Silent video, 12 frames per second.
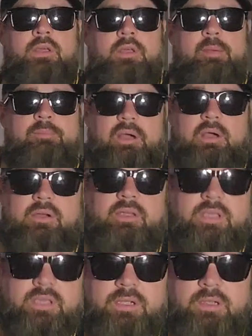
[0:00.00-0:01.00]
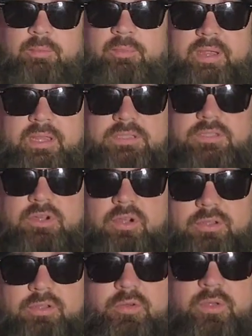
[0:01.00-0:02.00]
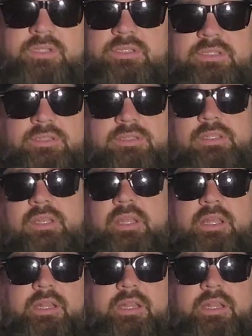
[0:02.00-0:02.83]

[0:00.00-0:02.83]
I'm going to answer all the questions in this video,